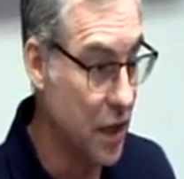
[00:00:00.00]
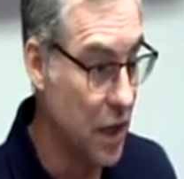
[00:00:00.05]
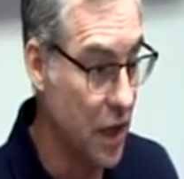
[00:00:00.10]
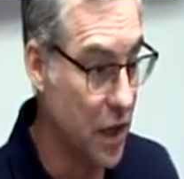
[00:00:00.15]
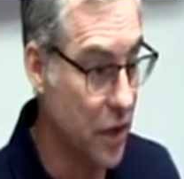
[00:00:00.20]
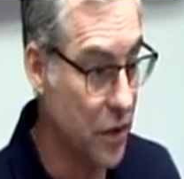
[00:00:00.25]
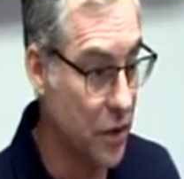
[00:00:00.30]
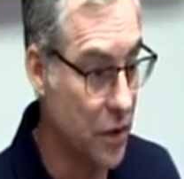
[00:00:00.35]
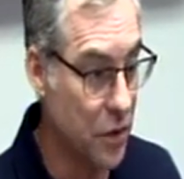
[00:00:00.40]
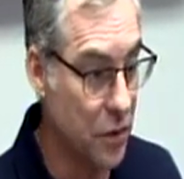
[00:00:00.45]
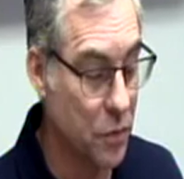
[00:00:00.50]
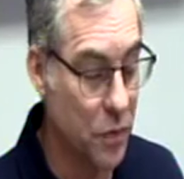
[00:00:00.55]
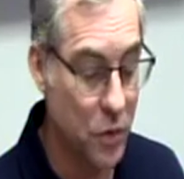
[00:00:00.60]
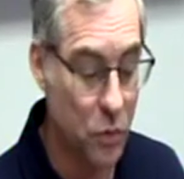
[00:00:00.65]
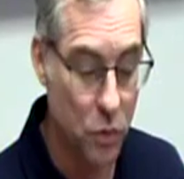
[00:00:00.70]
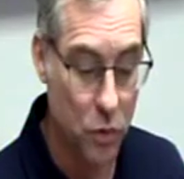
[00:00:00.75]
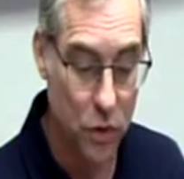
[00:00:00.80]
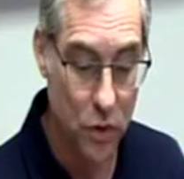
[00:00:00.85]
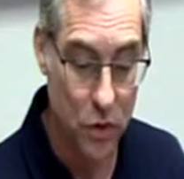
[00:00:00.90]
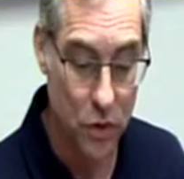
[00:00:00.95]
I heard
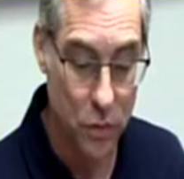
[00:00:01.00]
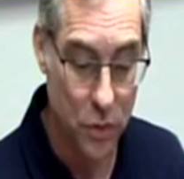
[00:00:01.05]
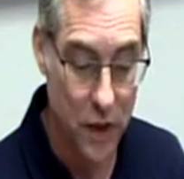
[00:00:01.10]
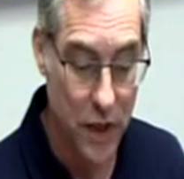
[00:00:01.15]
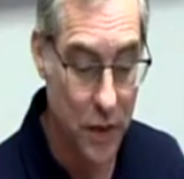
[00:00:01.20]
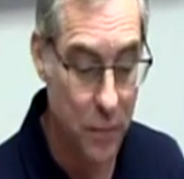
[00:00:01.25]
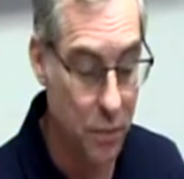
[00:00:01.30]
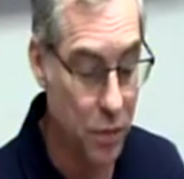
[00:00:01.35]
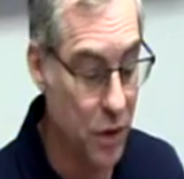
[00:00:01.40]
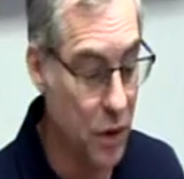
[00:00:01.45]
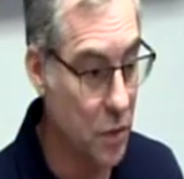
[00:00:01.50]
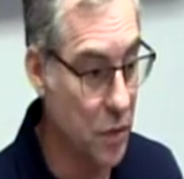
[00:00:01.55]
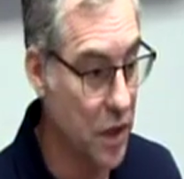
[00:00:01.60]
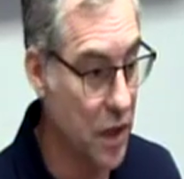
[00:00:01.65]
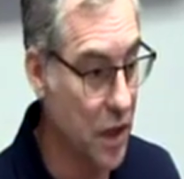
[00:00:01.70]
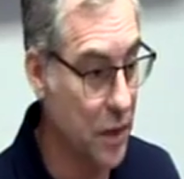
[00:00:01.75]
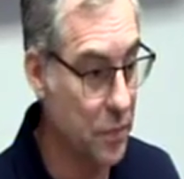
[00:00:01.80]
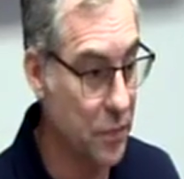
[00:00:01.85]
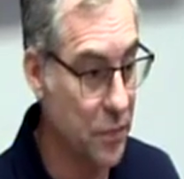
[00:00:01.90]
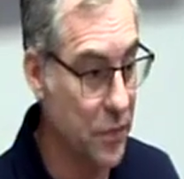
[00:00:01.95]
when Worldwide broke
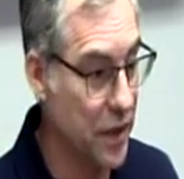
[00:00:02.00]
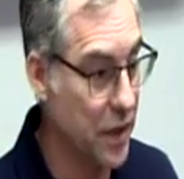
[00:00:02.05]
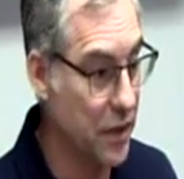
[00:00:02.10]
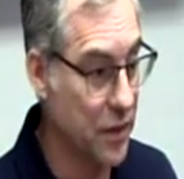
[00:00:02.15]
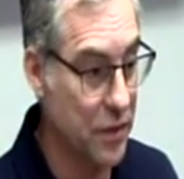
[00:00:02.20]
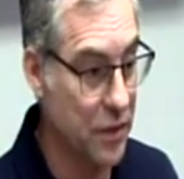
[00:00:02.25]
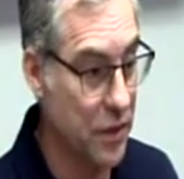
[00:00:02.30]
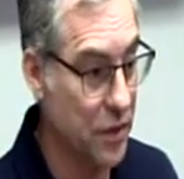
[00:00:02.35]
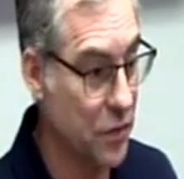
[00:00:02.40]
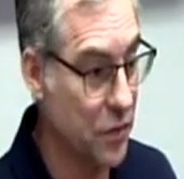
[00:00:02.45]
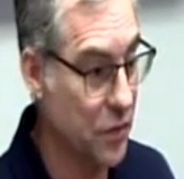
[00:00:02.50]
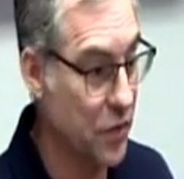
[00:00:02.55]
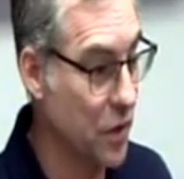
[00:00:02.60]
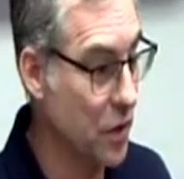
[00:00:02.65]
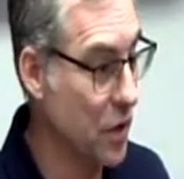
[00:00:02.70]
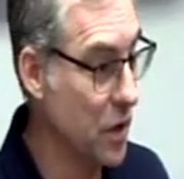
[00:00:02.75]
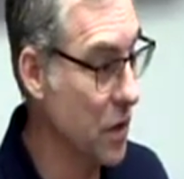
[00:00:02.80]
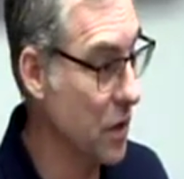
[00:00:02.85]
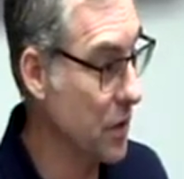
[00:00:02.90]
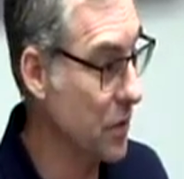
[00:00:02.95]
up, I don't know if you
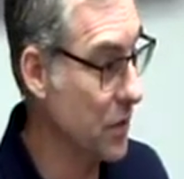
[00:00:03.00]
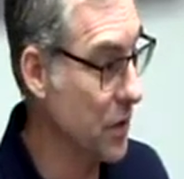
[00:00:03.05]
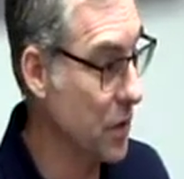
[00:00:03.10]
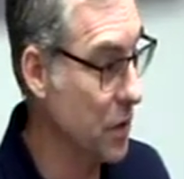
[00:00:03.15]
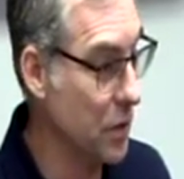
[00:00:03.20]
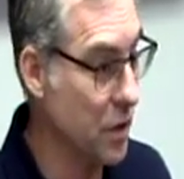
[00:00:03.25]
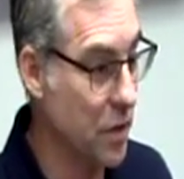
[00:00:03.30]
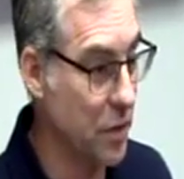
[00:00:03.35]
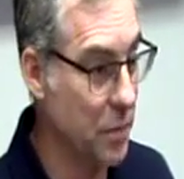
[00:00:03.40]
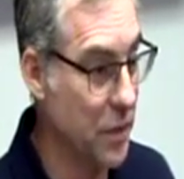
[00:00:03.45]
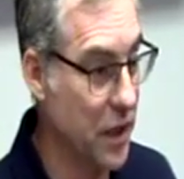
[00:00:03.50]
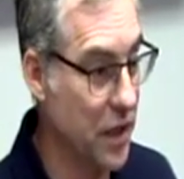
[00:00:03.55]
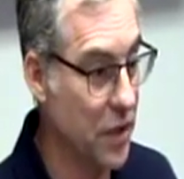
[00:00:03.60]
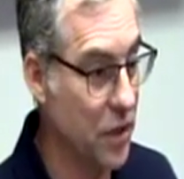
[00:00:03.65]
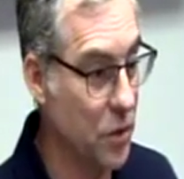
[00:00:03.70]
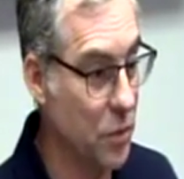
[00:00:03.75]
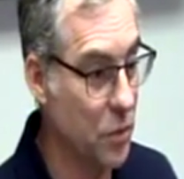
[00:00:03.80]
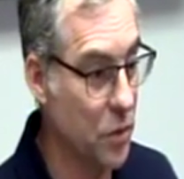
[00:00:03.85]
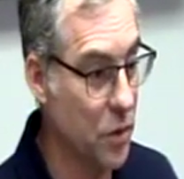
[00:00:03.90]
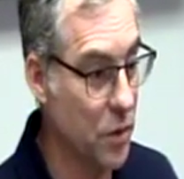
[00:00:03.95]
all you all may
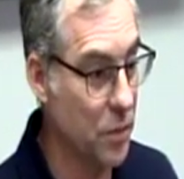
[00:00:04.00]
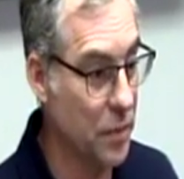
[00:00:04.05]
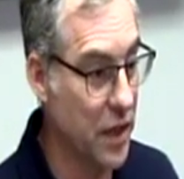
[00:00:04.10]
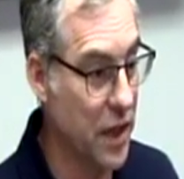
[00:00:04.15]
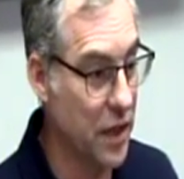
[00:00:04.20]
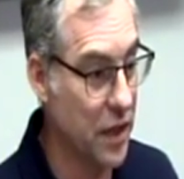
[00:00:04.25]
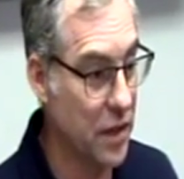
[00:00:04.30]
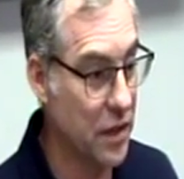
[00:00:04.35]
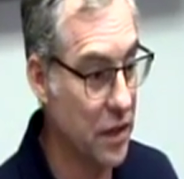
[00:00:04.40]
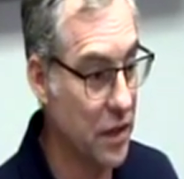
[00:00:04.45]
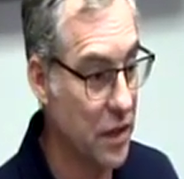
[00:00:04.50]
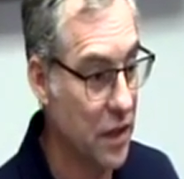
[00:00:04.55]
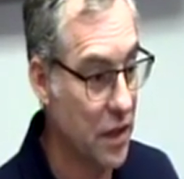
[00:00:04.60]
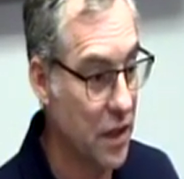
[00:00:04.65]
know more about it,